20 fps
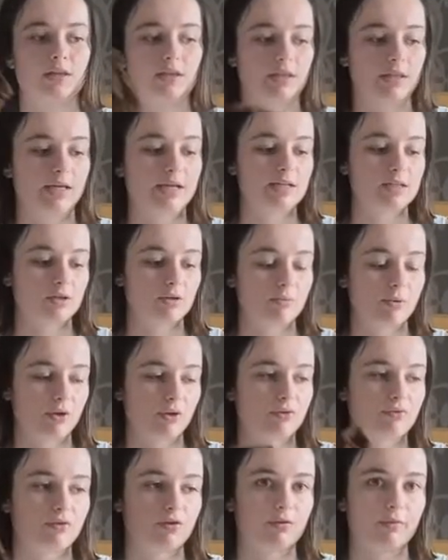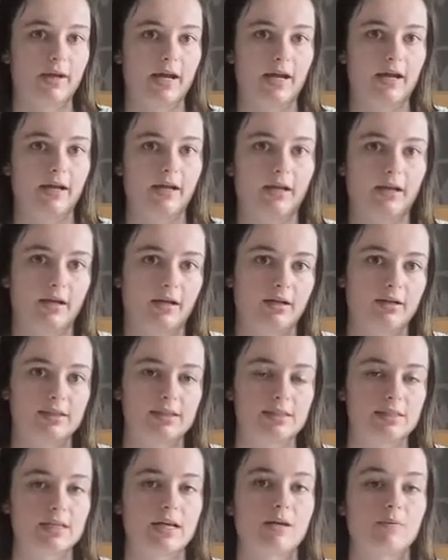These are both from a
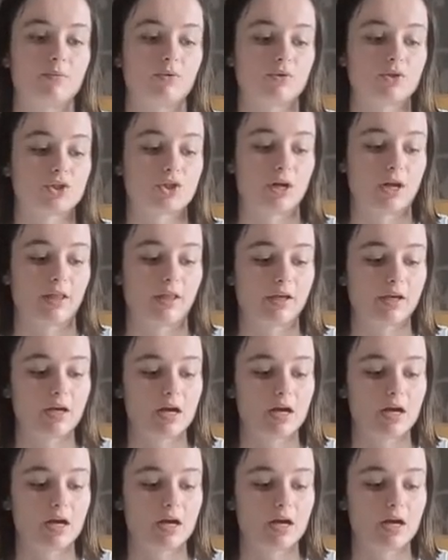sustainable Australian